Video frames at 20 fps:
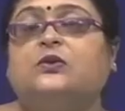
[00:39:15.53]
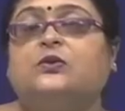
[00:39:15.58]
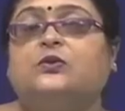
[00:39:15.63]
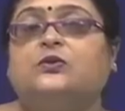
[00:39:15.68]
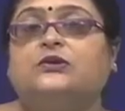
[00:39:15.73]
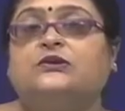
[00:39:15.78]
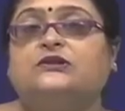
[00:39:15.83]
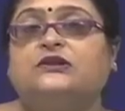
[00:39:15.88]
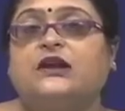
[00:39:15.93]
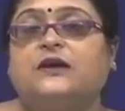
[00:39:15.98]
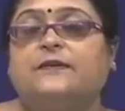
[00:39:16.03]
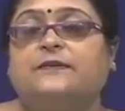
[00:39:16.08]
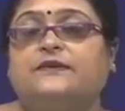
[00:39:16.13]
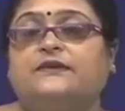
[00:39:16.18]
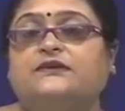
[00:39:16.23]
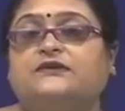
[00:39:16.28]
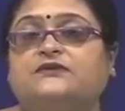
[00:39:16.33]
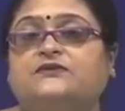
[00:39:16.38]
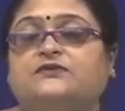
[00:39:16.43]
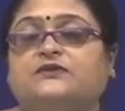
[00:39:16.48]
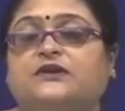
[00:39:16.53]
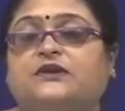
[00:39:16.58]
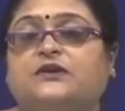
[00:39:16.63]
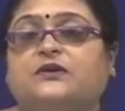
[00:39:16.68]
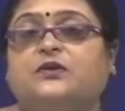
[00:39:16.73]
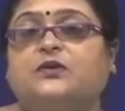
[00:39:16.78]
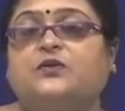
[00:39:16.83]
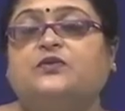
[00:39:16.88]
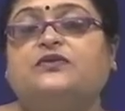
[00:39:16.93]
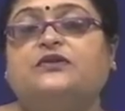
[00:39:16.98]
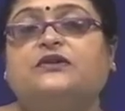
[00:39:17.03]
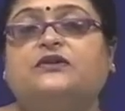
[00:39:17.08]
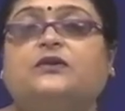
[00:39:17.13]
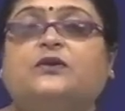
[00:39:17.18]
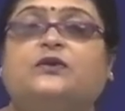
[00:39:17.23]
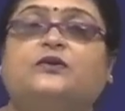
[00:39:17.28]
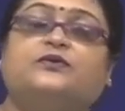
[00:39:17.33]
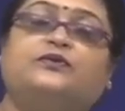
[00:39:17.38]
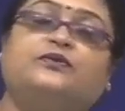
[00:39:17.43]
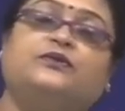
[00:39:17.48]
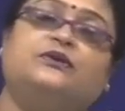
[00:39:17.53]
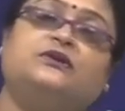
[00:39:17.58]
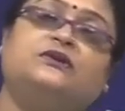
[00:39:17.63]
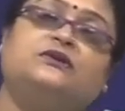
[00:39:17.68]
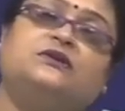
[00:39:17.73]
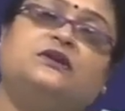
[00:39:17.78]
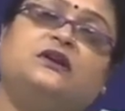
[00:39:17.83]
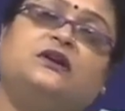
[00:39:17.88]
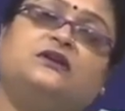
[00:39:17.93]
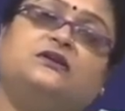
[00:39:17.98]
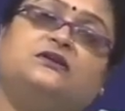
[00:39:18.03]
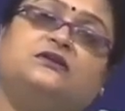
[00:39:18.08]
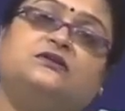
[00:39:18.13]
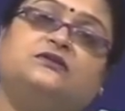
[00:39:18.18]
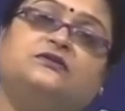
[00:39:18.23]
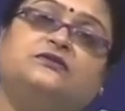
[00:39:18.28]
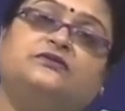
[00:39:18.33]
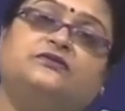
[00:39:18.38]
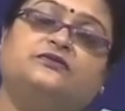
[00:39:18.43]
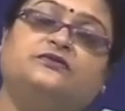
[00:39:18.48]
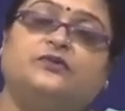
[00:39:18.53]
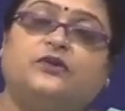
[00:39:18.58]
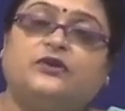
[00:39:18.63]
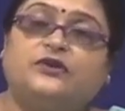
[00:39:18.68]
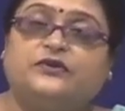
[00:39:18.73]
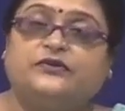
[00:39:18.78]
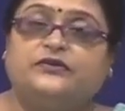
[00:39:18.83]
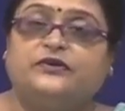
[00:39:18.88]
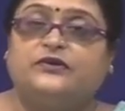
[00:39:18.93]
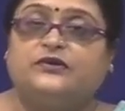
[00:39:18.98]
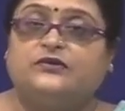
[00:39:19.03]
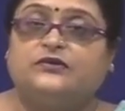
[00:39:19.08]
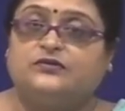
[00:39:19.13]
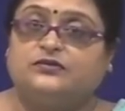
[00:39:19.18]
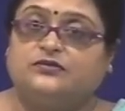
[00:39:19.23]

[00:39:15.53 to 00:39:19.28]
what happens, we are overconfident that whatever